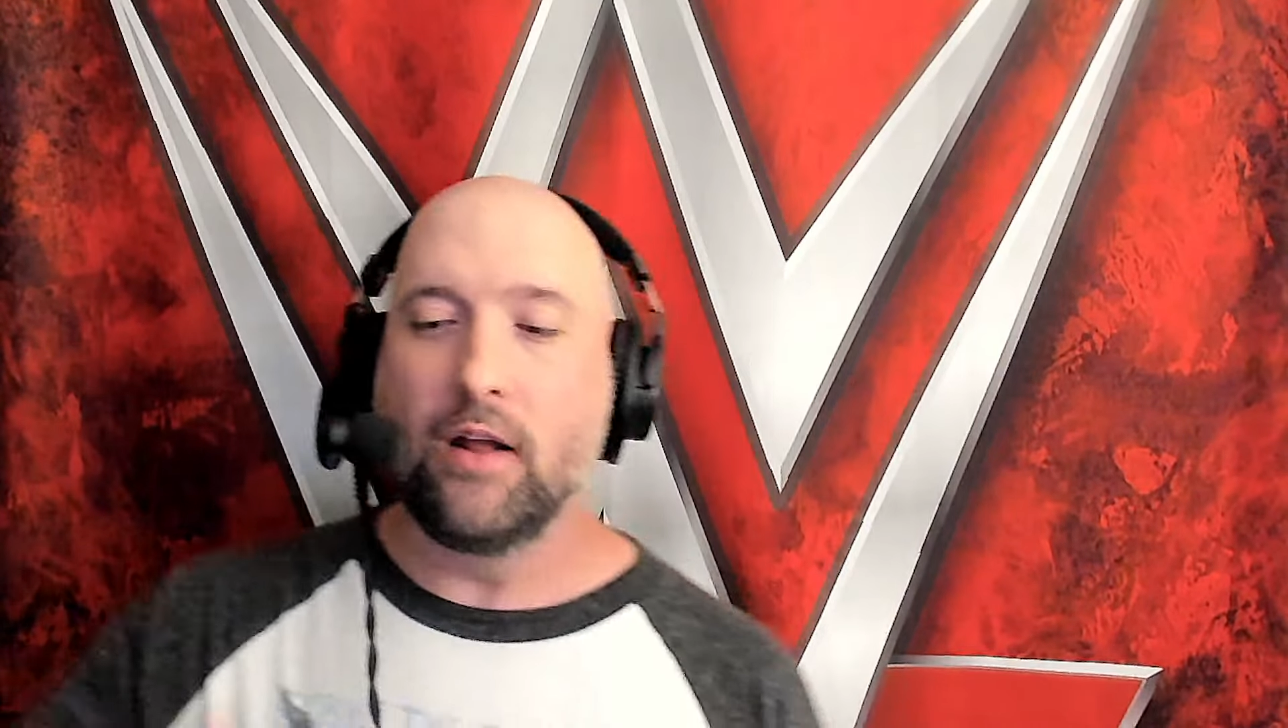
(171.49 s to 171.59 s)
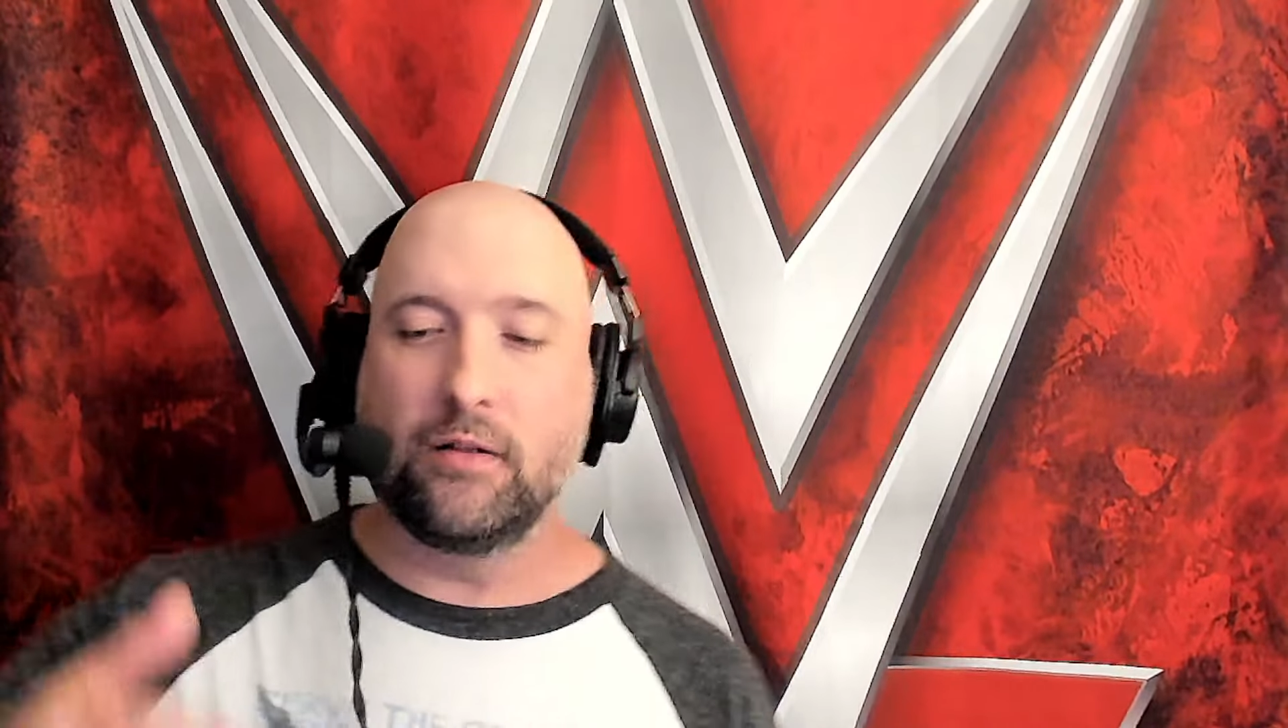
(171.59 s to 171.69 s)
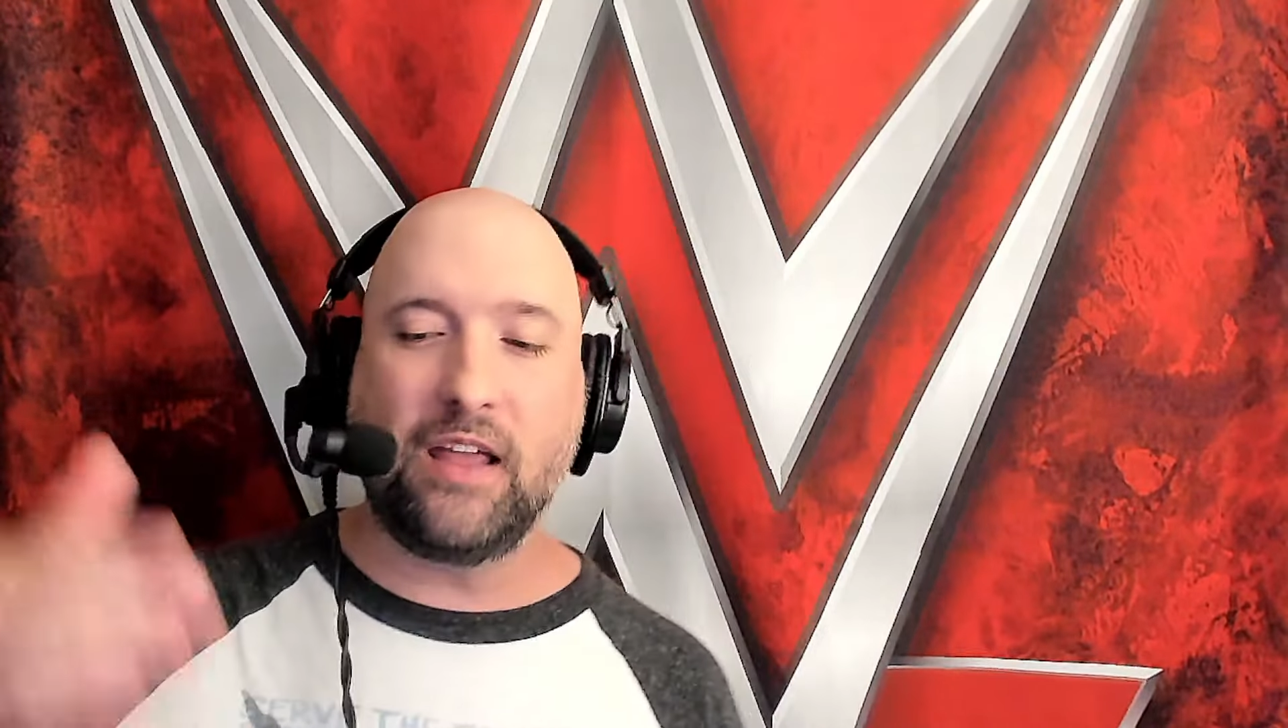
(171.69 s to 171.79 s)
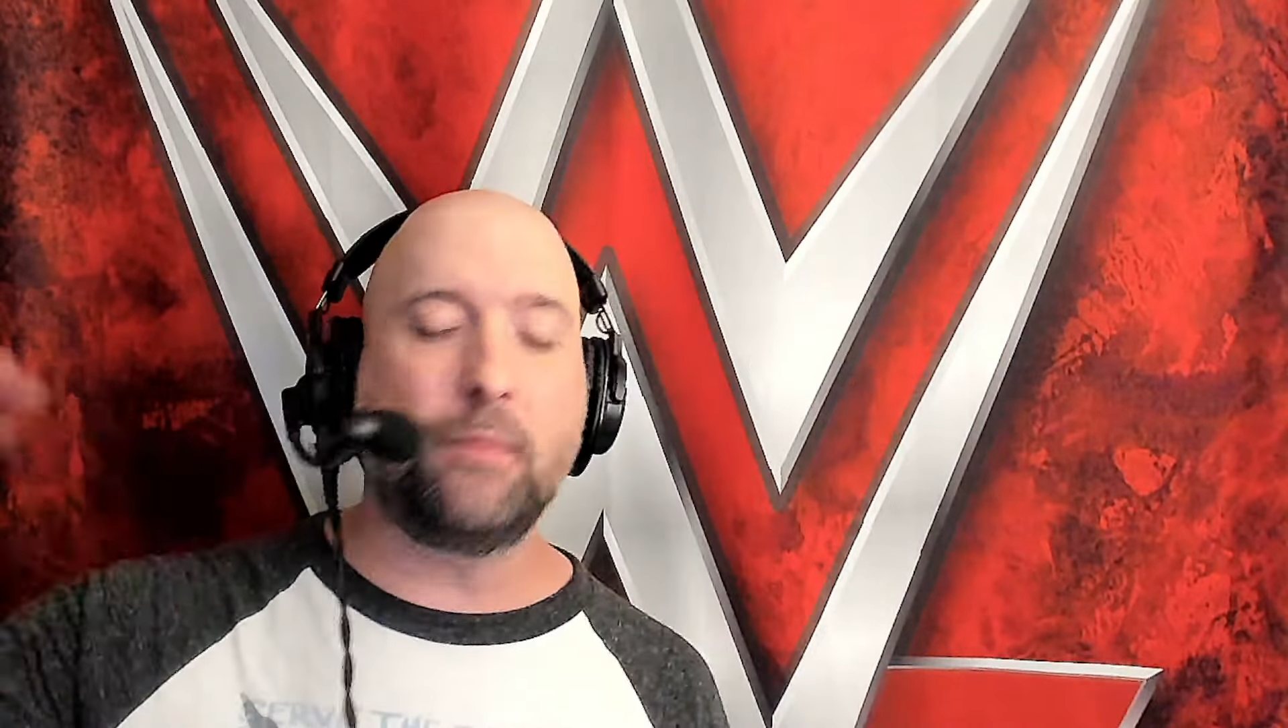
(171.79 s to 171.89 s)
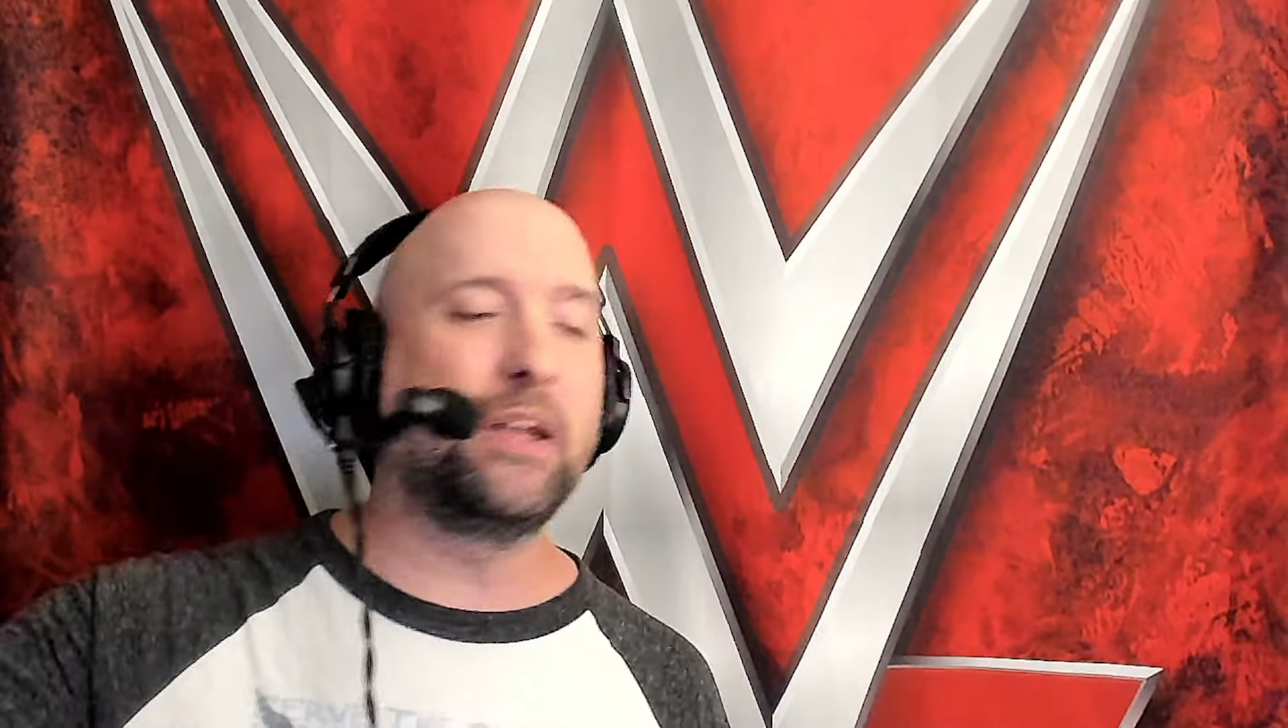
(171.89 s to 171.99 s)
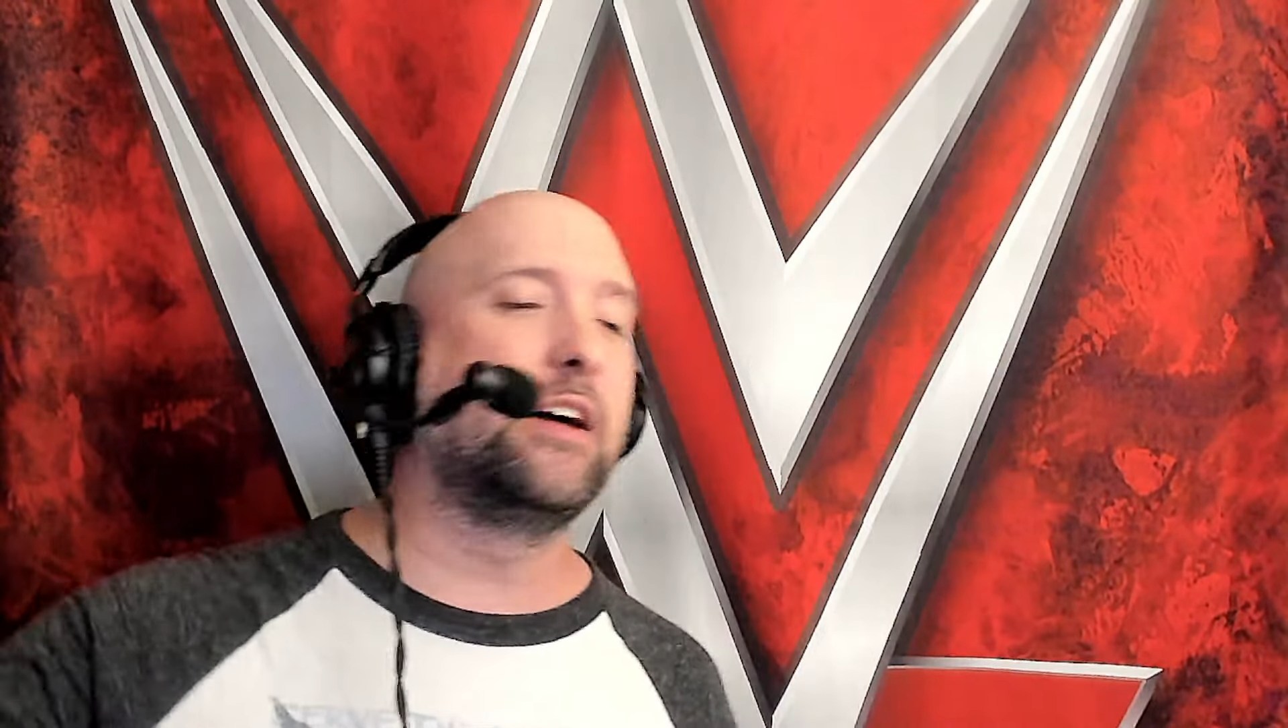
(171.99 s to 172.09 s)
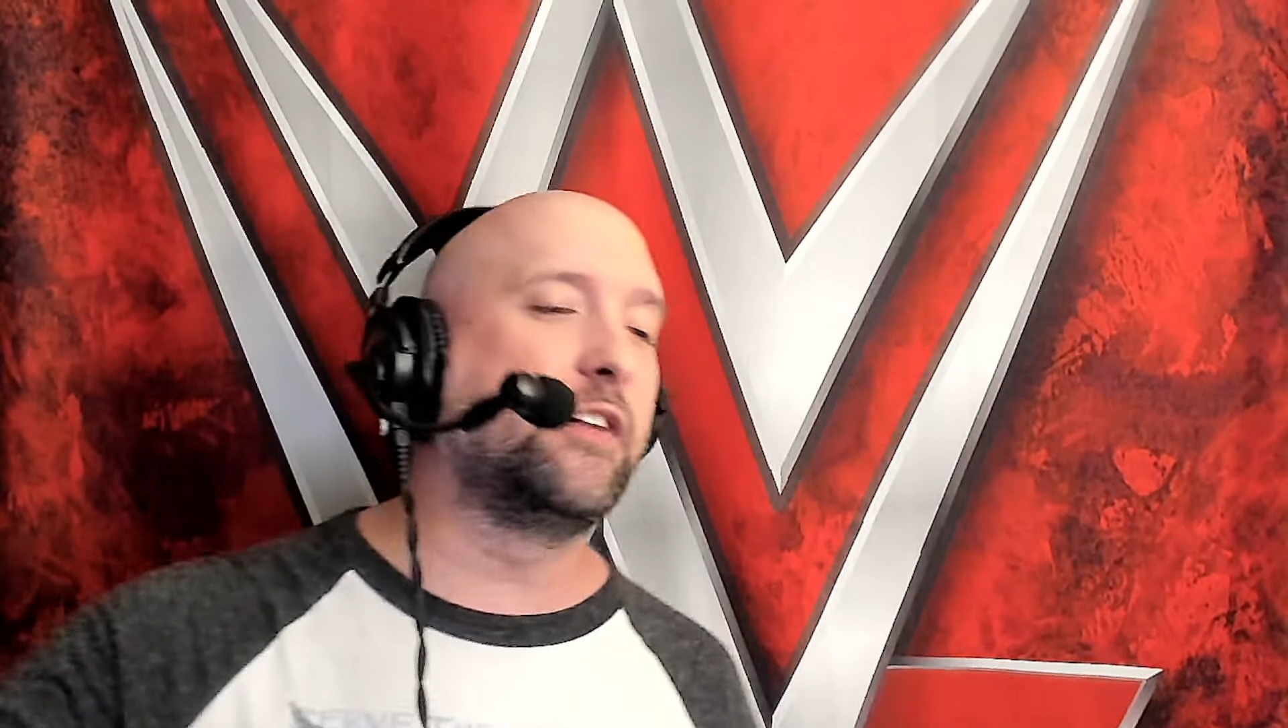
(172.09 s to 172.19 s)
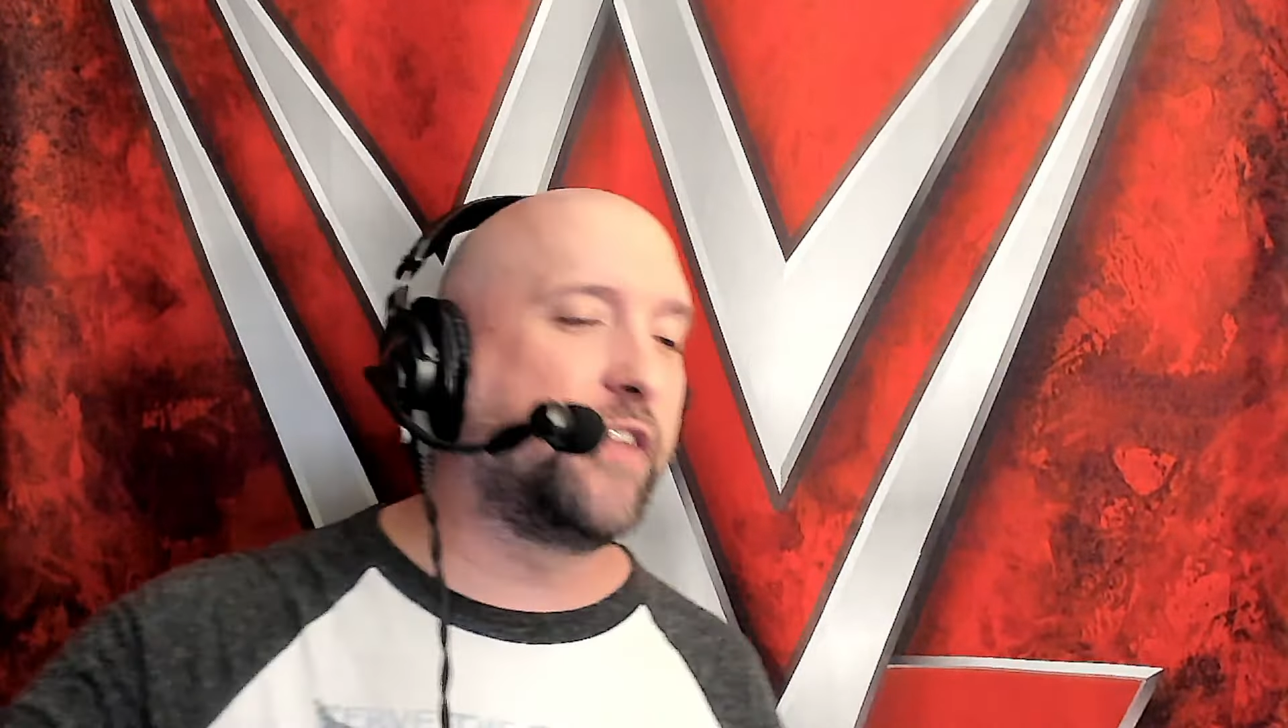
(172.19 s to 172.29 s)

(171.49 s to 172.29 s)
Name me another